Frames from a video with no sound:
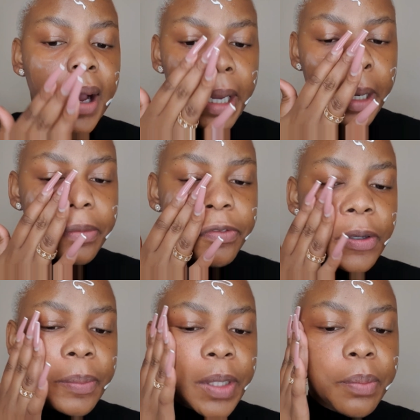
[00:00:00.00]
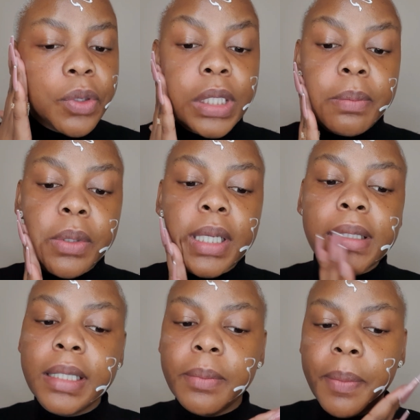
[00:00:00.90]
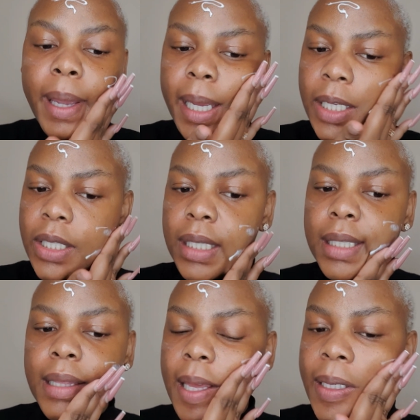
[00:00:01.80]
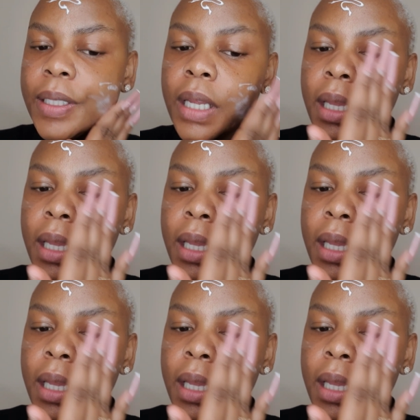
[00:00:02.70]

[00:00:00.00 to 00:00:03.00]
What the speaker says: from the Beauty Bulletin page is that